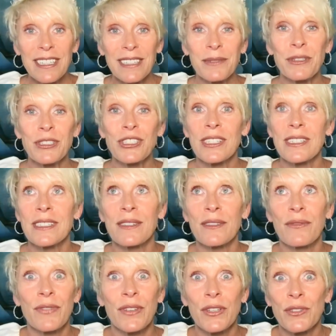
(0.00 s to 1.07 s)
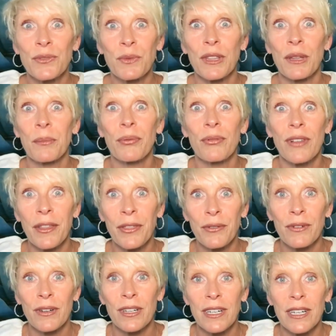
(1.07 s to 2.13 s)
which is filled with a
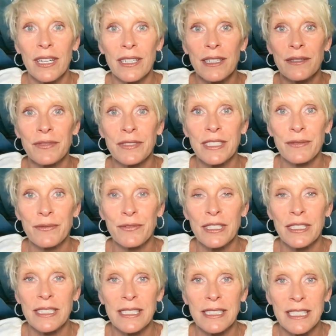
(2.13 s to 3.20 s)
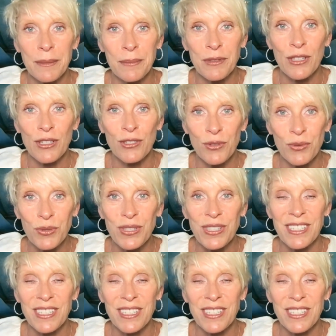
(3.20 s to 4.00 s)
plethora of different tips, tools,